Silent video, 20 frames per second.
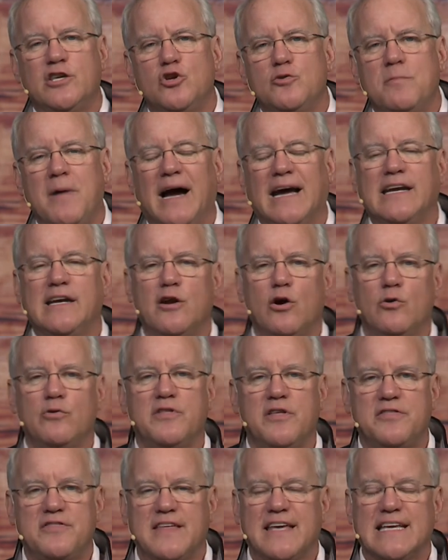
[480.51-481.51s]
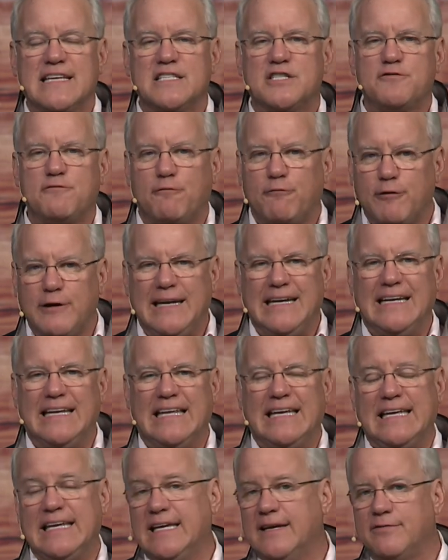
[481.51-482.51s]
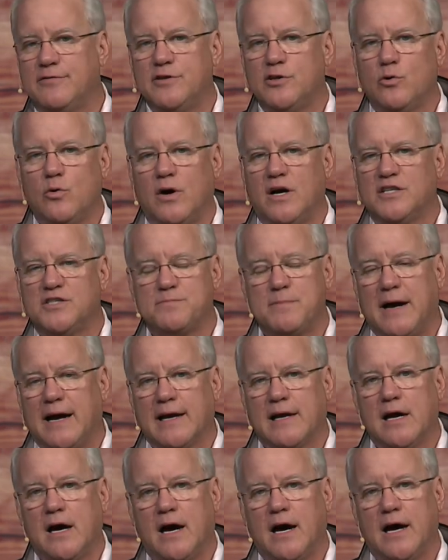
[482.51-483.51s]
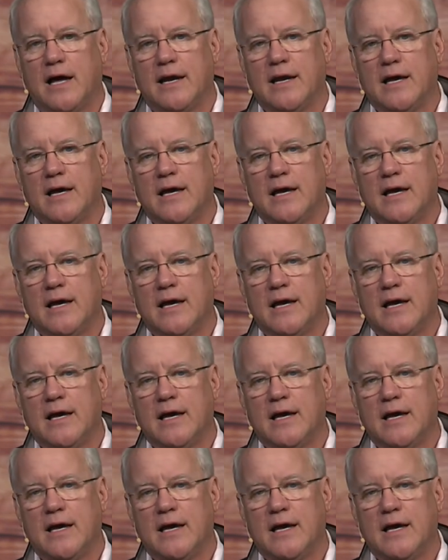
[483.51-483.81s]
you might know the things freely given to us by God.